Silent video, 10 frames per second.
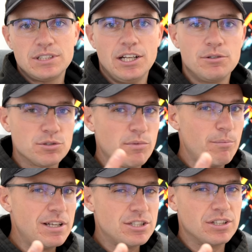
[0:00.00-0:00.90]
I know someone
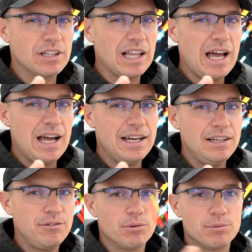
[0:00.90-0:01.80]
mentioned line,
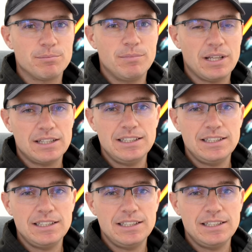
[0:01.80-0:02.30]
if you want to,